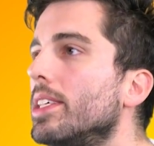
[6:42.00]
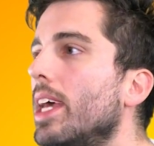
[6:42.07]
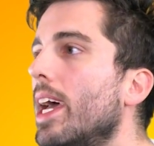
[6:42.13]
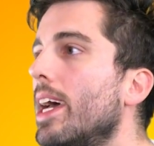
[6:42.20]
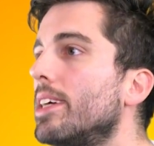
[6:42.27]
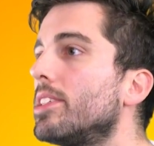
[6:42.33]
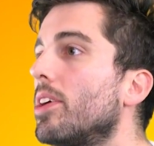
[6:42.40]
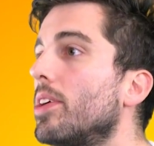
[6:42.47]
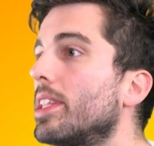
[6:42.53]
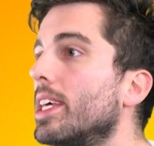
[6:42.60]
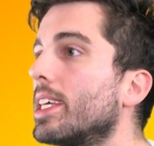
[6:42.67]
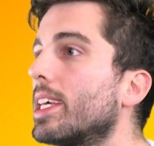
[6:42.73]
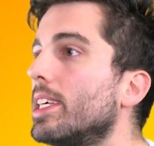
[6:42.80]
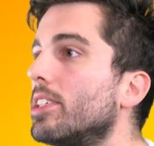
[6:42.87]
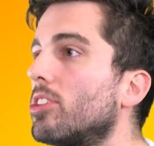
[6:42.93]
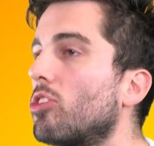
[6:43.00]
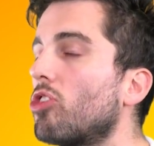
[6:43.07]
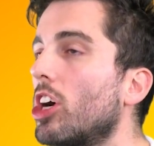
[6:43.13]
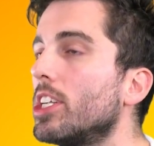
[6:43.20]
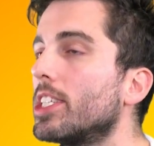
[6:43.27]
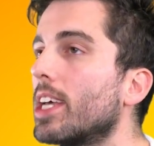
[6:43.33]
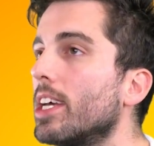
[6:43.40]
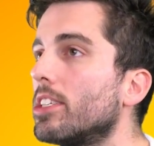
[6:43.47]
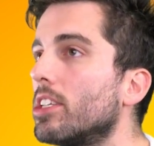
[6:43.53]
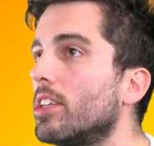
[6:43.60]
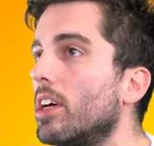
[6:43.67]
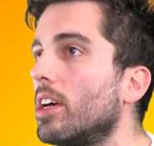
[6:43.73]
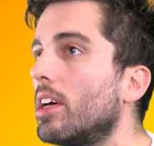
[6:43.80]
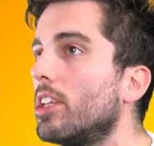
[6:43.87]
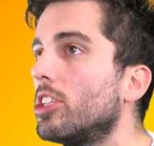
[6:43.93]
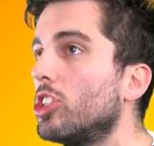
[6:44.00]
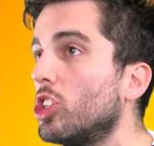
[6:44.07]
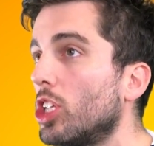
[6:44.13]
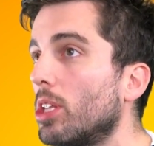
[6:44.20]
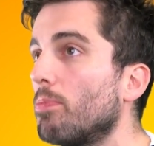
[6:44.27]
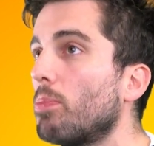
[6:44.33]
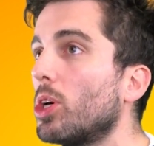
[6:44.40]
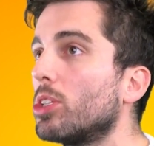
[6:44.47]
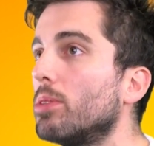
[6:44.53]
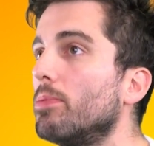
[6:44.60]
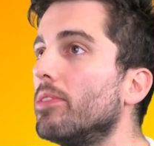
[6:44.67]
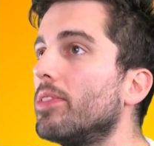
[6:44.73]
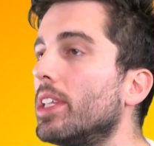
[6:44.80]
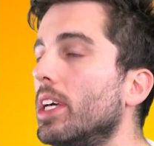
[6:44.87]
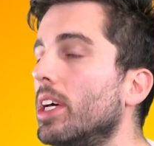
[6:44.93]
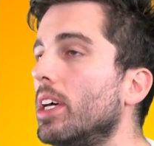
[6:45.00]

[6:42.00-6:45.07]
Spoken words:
Yeah, so I think it's trying to get to the bottom of